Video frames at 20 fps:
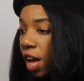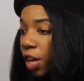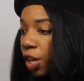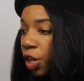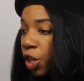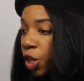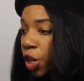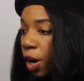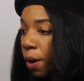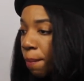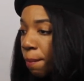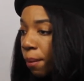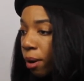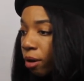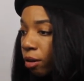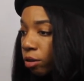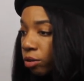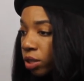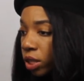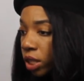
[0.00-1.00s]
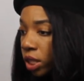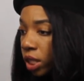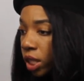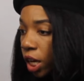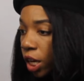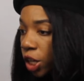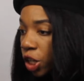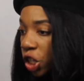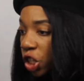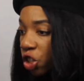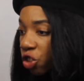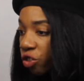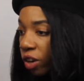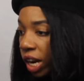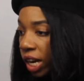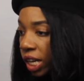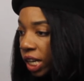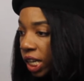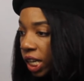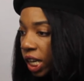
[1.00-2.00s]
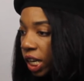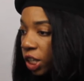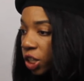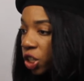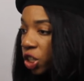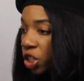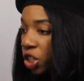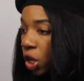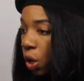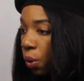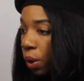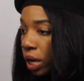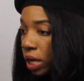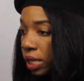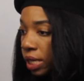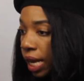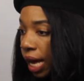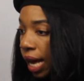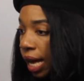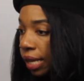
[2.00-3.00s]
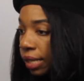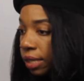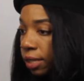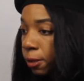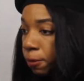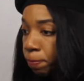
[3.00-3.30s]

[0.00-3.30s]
Your most dreaded sewing task.